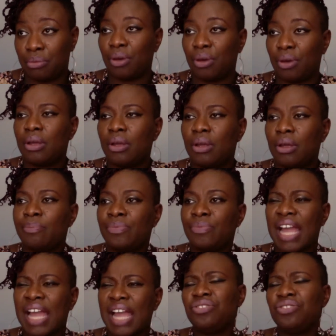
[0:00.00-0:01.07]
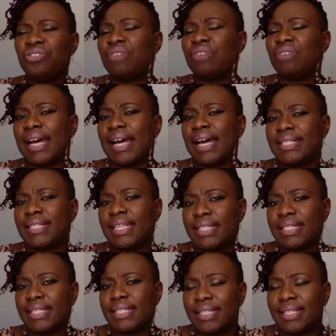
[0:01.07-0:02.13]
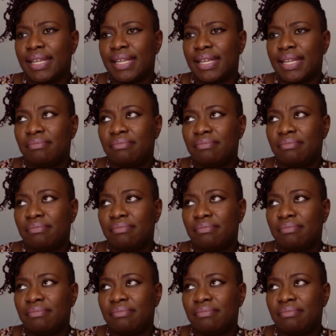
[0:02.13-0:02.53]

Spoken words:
But I do realize these days that,